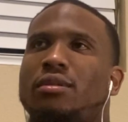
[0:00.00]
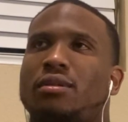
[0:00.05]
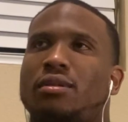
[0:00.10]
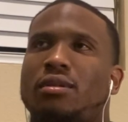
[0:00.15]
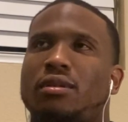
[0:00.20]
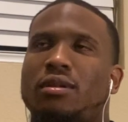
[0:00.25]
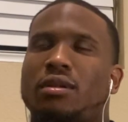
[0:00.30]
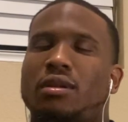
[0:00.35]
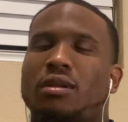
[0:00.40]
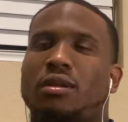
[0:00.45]

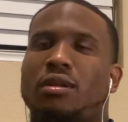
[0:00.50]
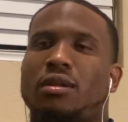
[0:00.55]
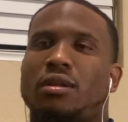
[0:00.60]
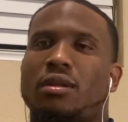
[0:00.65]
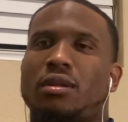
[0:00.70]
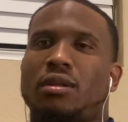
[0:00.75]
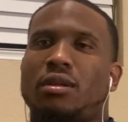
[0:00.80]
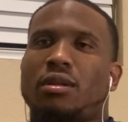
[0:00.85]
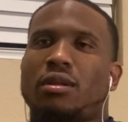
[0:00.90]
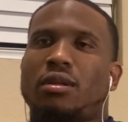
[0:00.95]

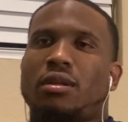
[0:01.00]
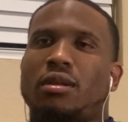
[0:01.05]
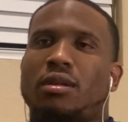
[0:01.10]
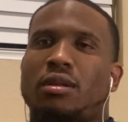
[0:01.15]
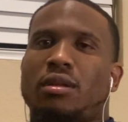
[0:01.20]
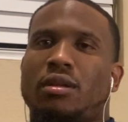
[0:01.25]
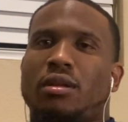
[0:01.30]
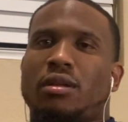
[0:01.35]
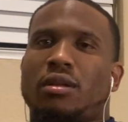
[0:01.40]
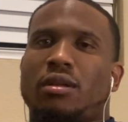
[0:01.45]

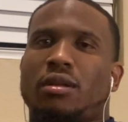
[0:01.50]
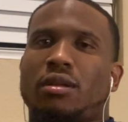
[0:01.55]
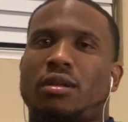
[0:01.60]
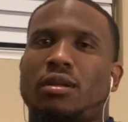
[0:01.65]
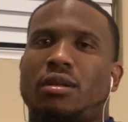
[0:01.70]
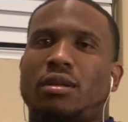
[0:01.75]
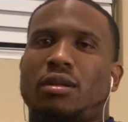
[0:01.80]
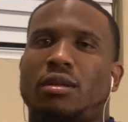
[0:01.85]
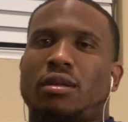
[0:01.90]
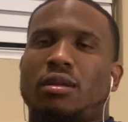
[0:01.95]

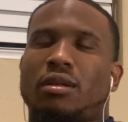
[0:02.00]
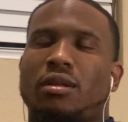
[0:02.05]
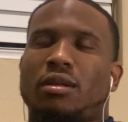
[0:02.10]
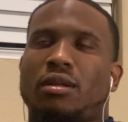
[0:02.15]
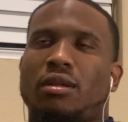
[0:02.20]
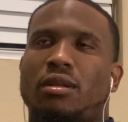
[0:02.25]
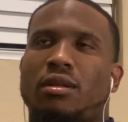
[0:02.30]
(no one is talking)